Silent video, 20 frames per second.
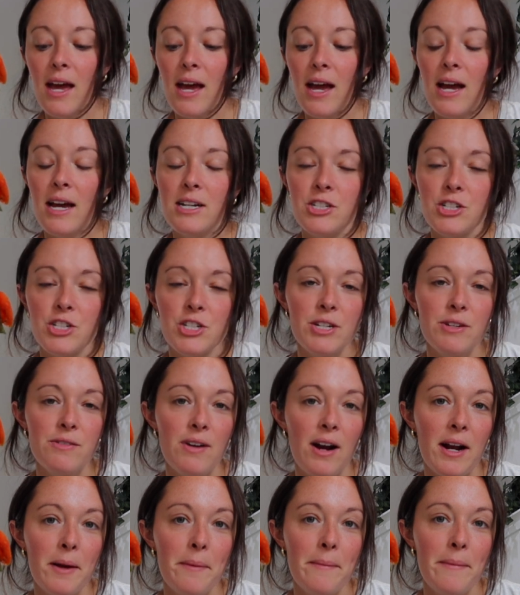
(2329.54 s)
And she
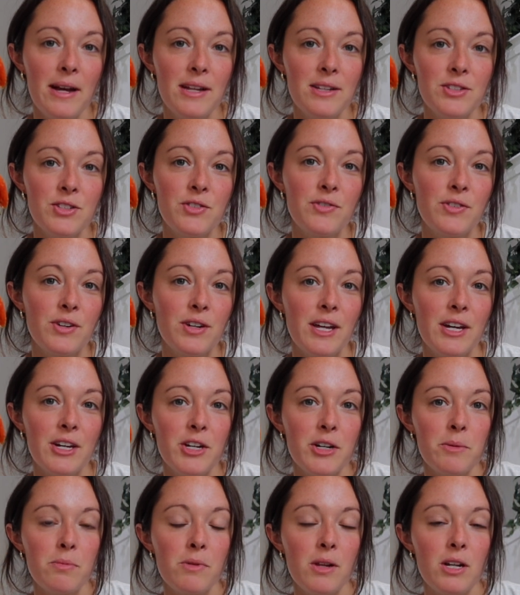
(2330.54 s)
recommends for like
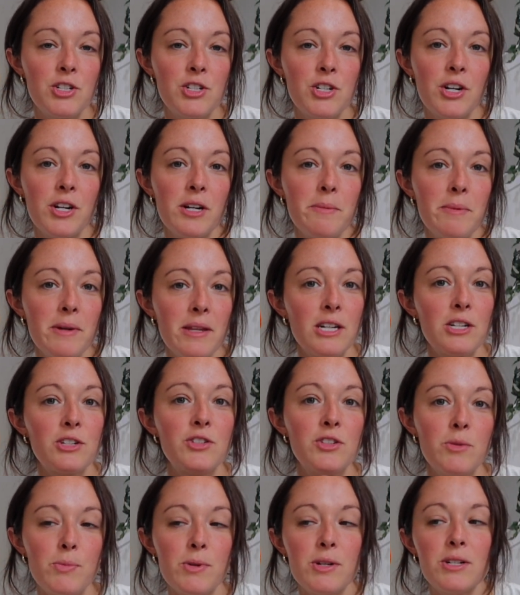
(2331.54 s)
your blood sugar to be like
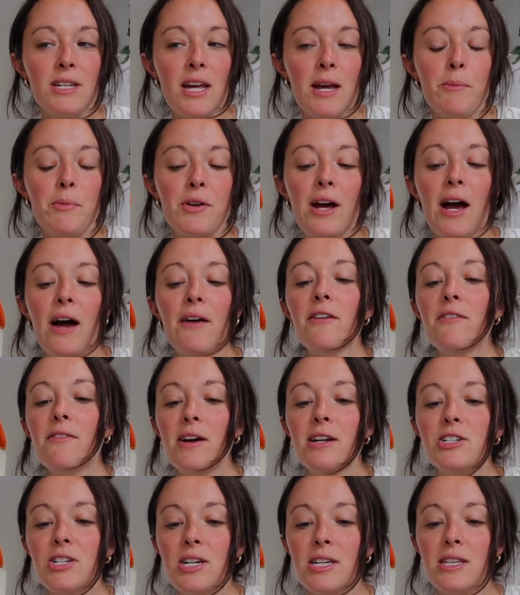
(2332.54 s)
super stable to have a
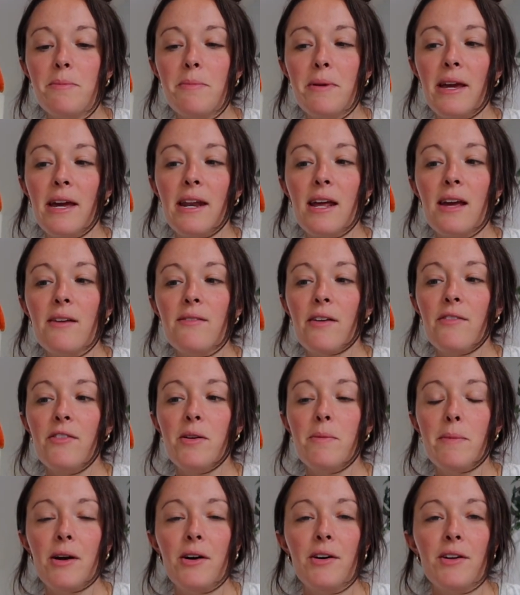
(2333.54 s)
veggie at the beginning of every
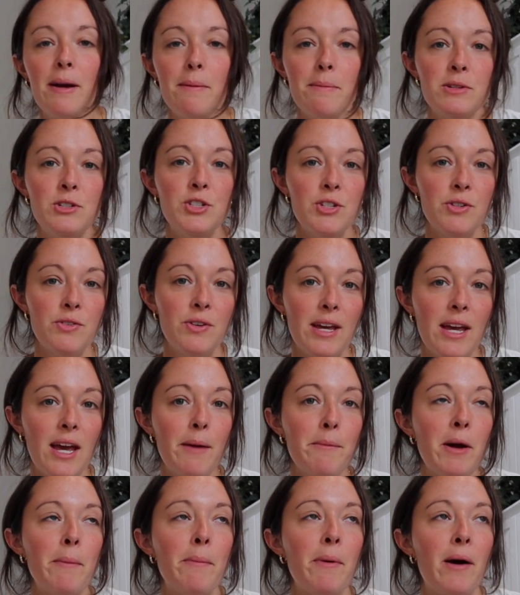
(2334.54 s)
meal, and I've been doing it
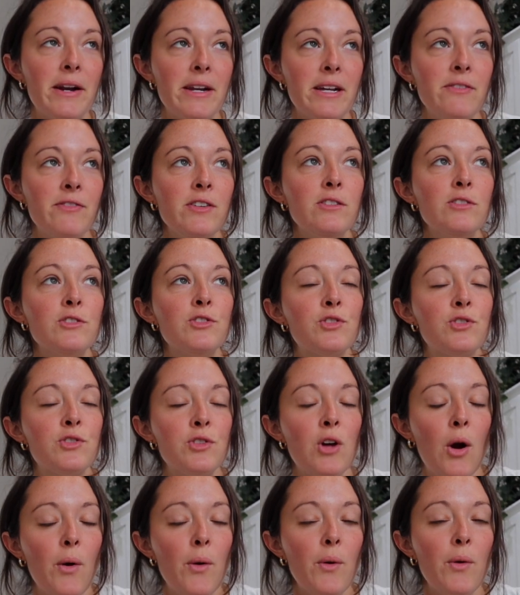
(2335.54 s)
and my body feels
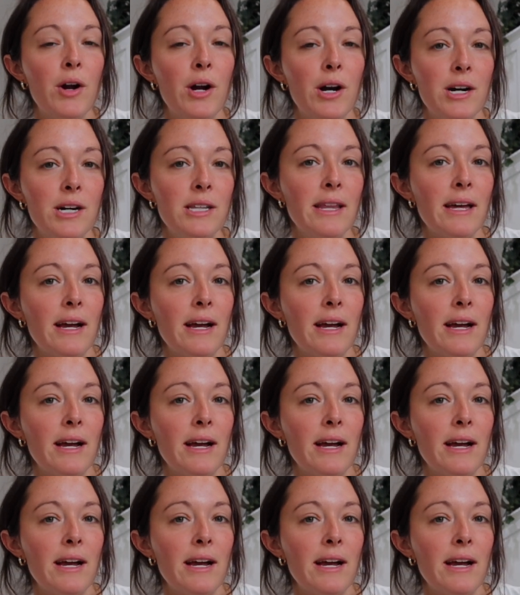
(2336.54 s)
so good.